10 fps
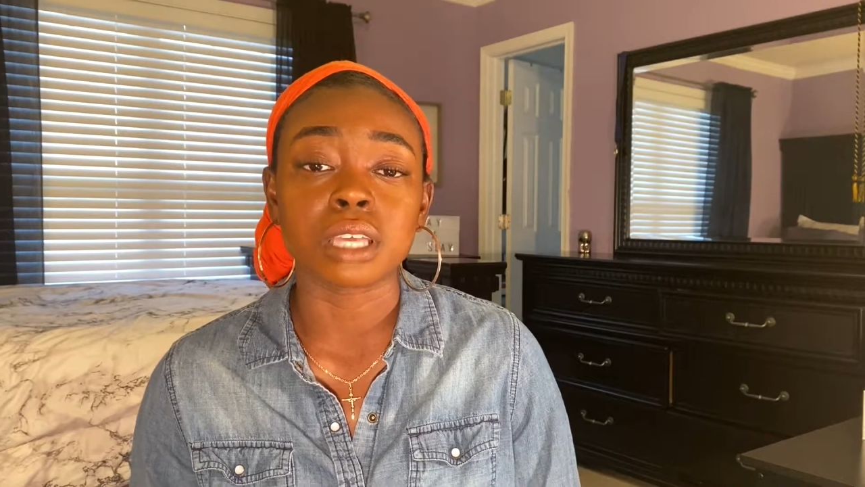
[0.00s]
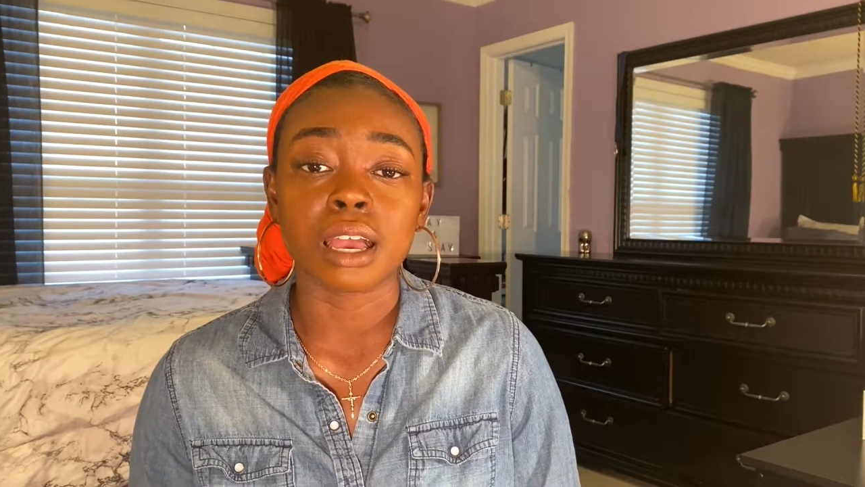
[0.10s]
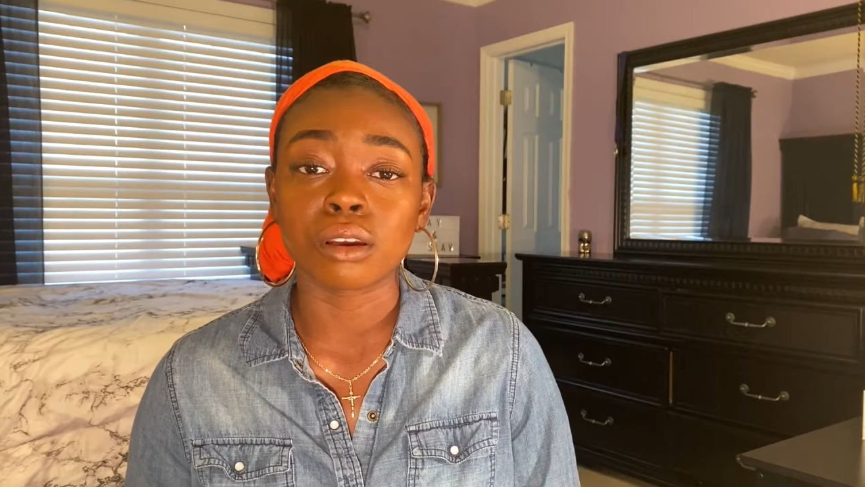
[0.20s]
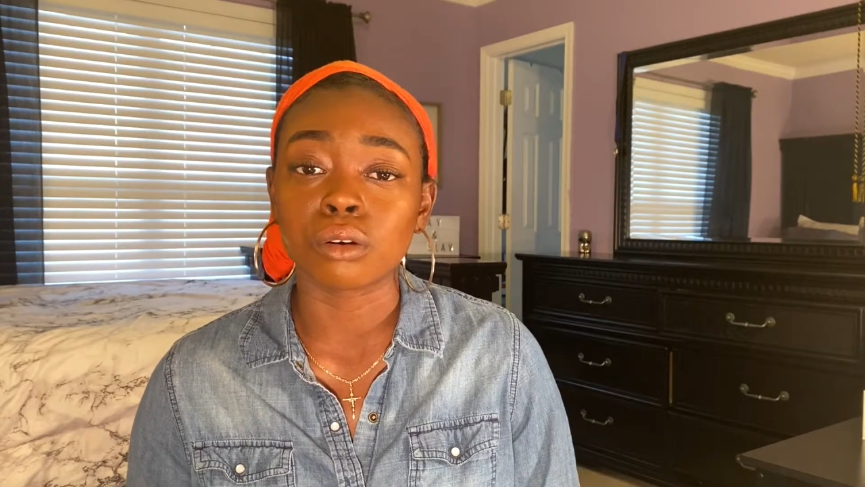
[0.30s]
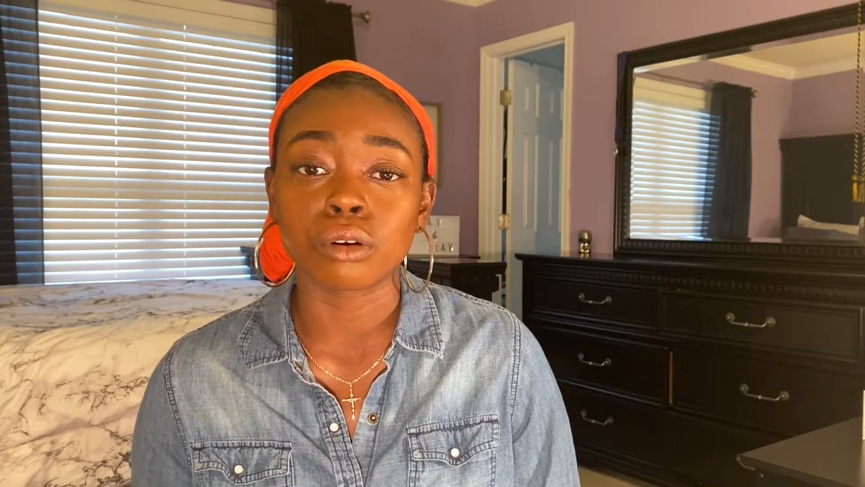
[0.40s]
I
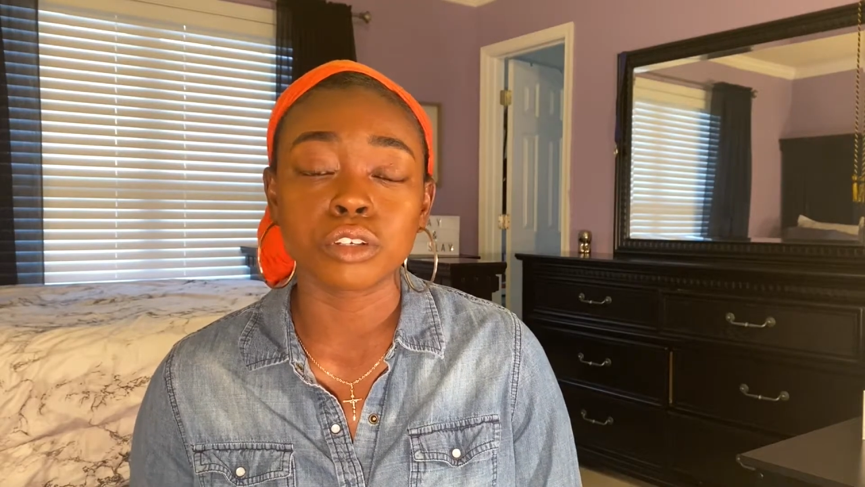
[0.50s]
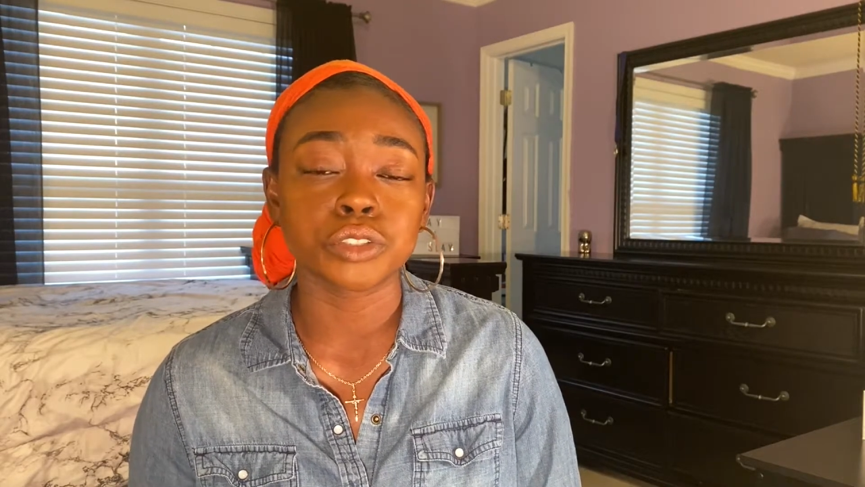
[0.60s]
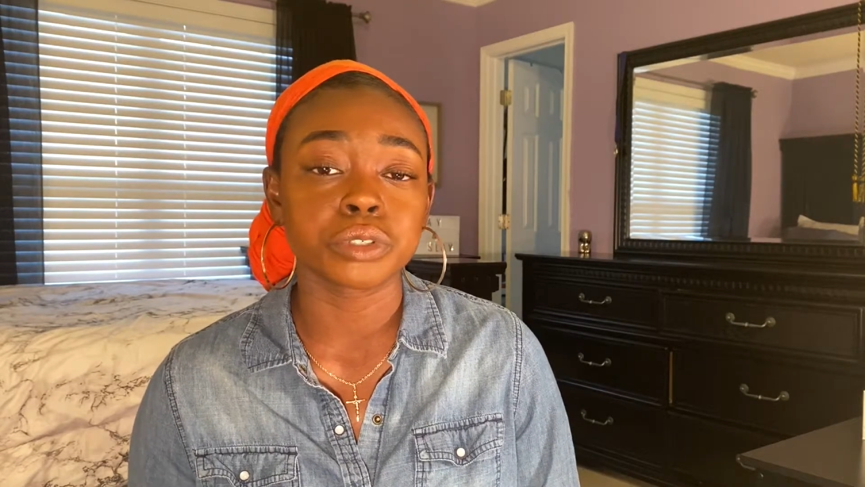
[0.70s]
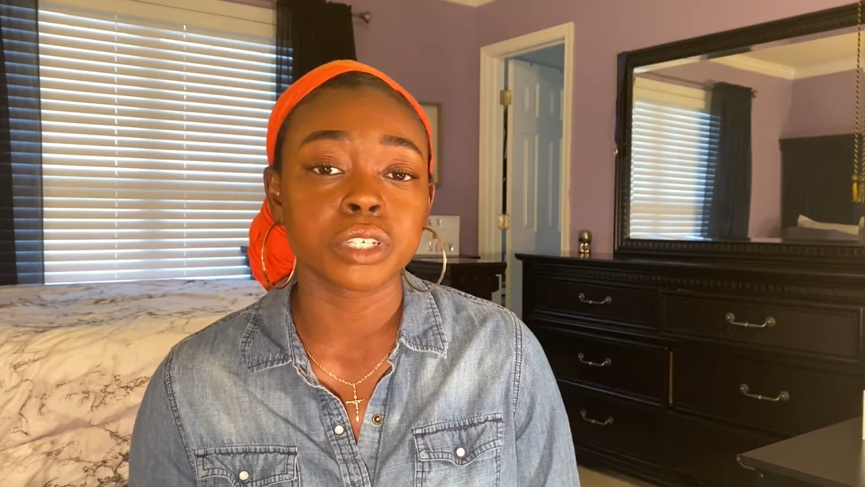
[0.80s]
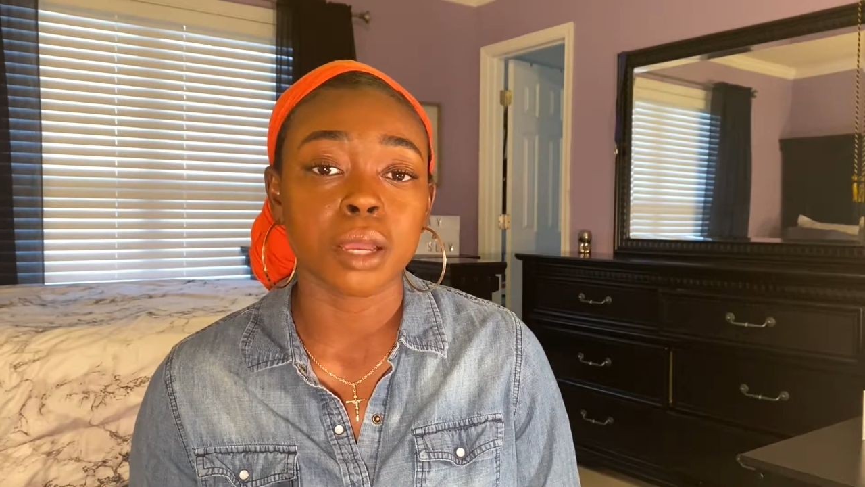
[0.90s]
go
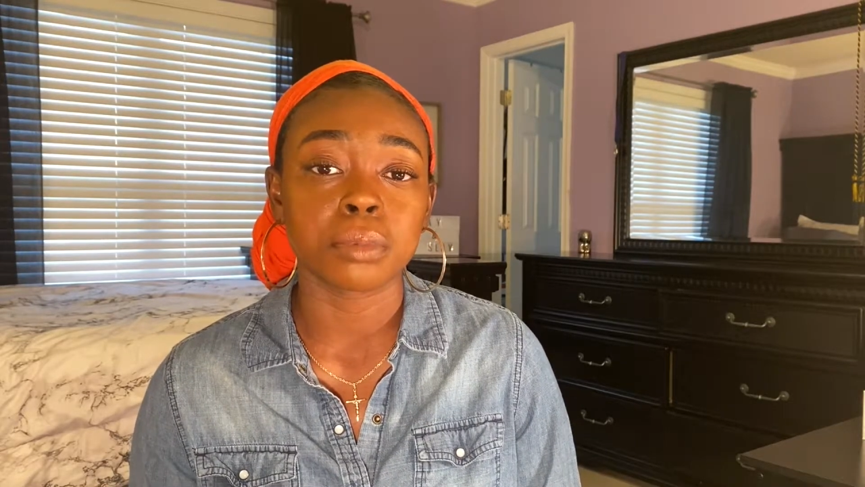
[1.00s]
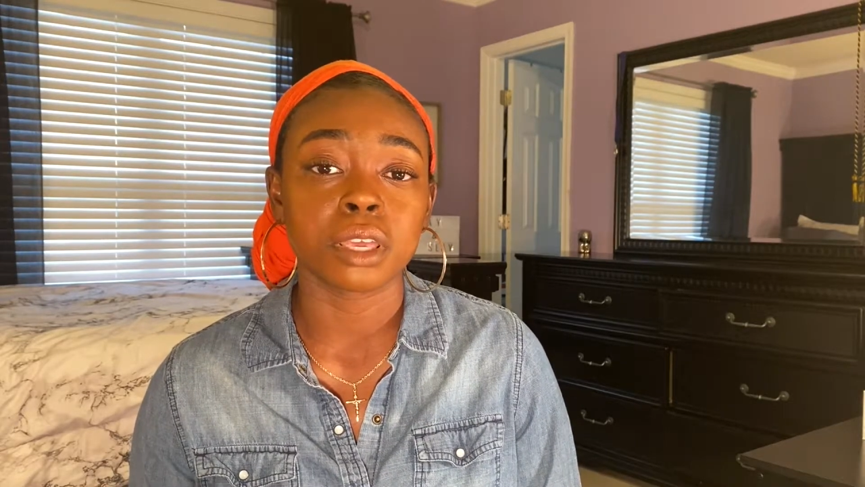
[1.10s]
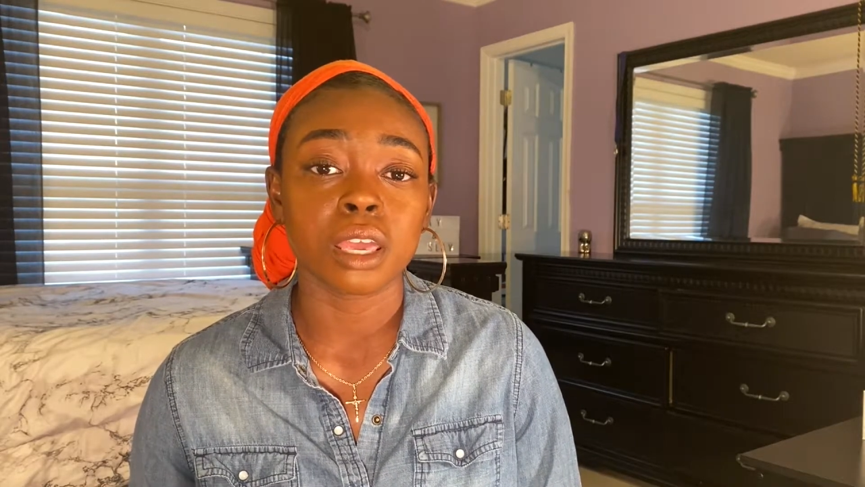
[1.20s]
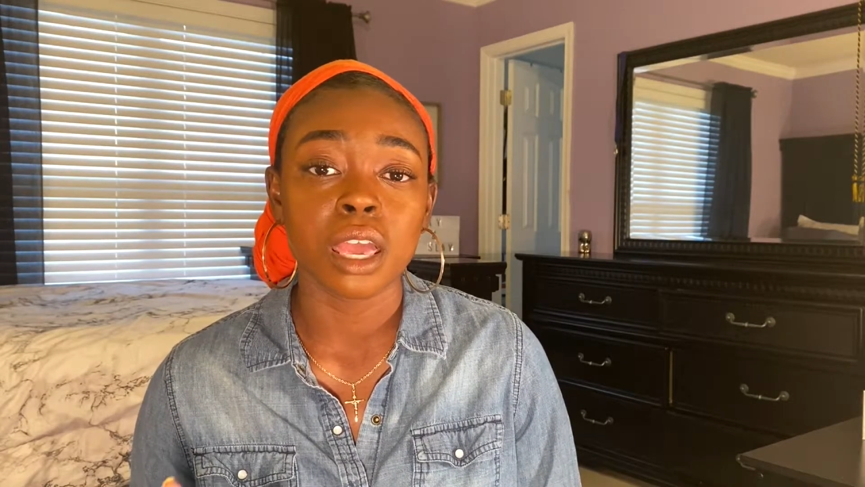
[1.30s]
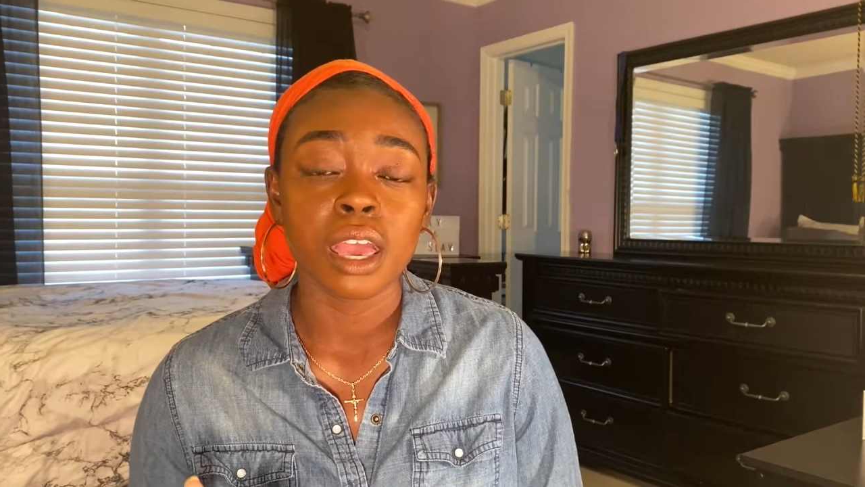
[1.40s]
grocery
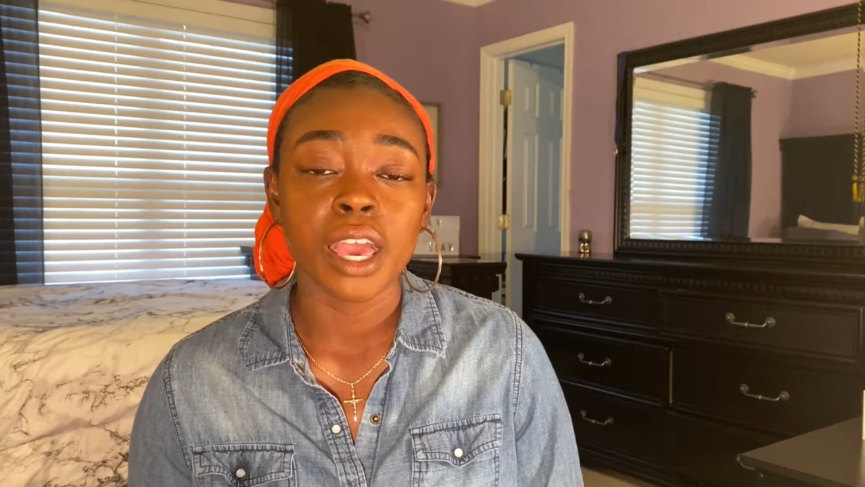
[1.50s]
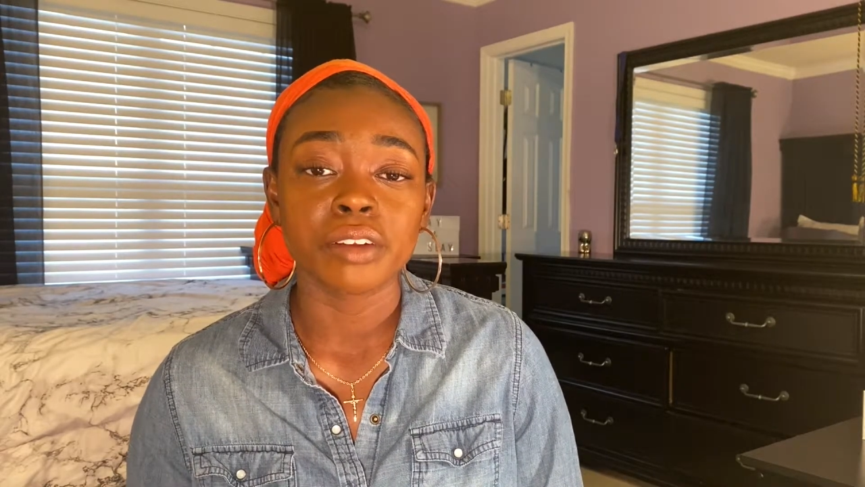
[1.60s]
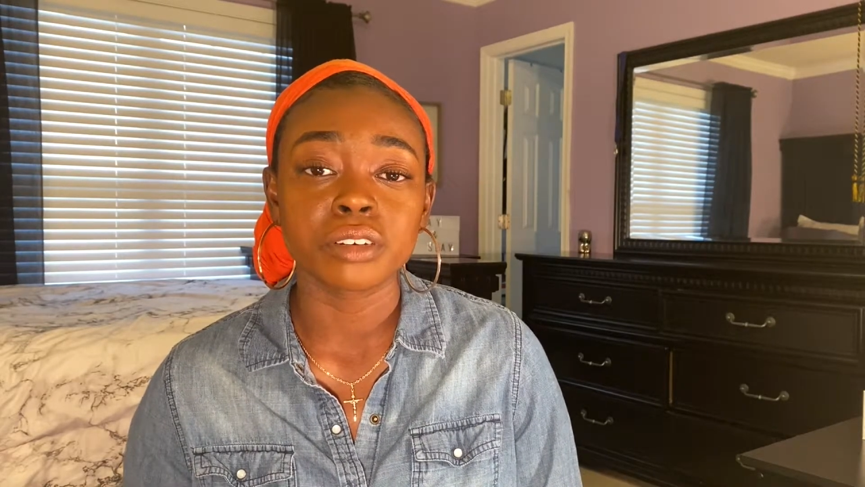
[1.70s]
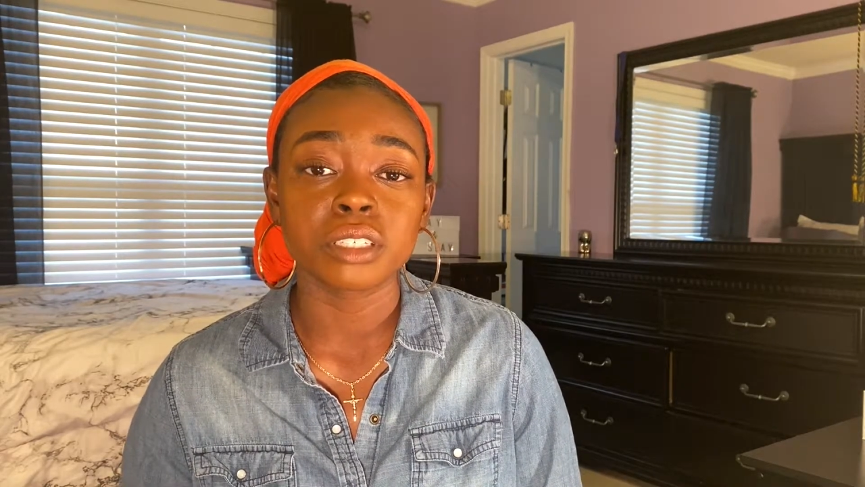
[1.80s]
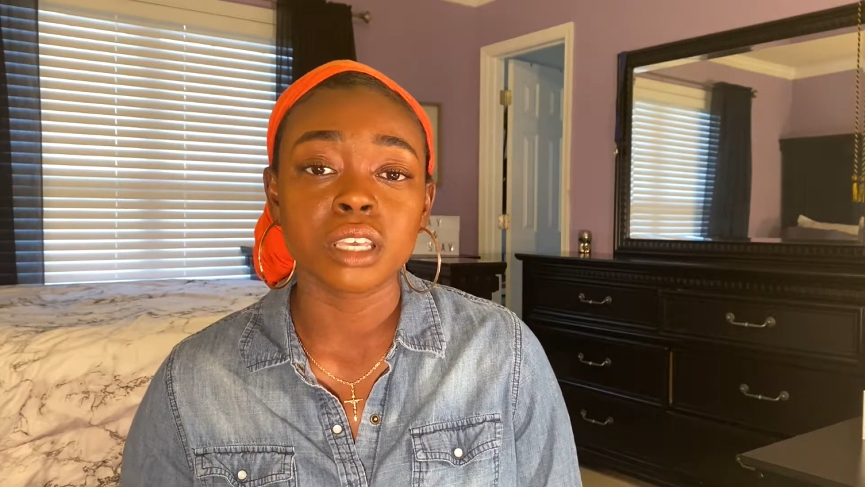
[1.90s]
shopping
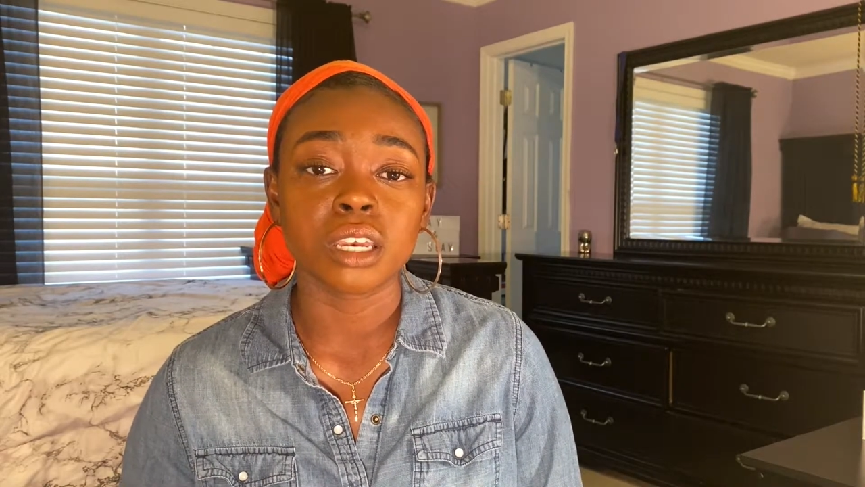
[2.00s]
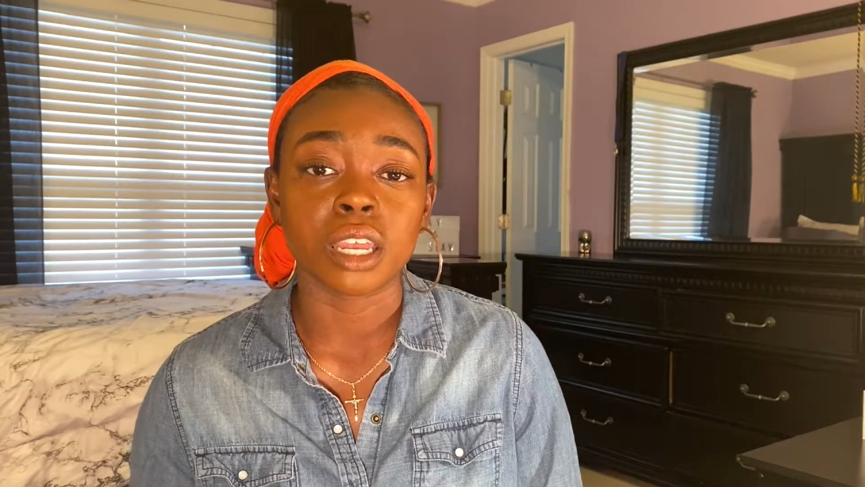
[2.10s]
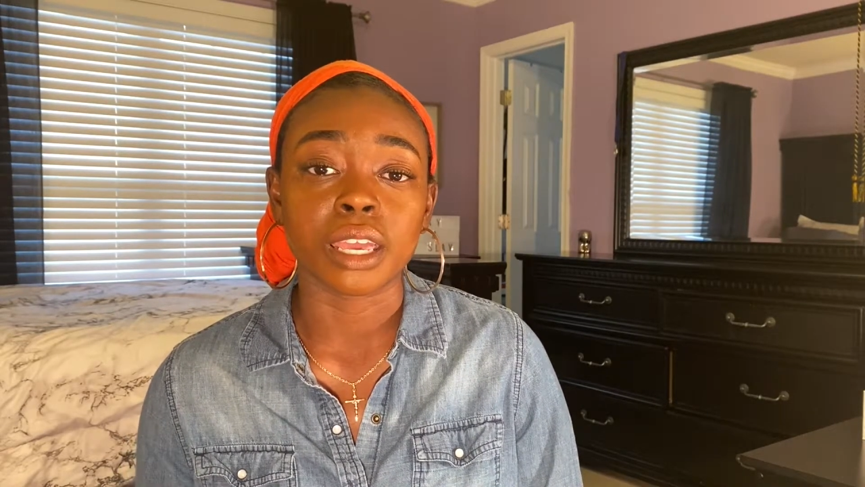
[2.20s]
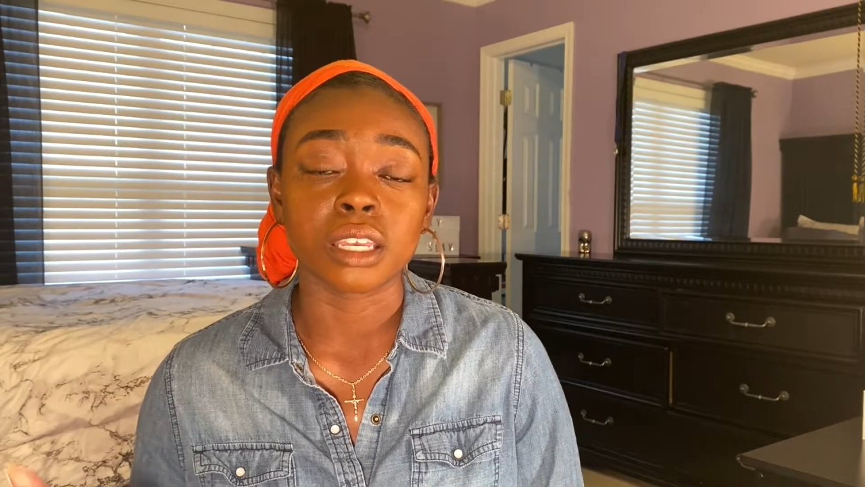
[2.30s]
every Sunday.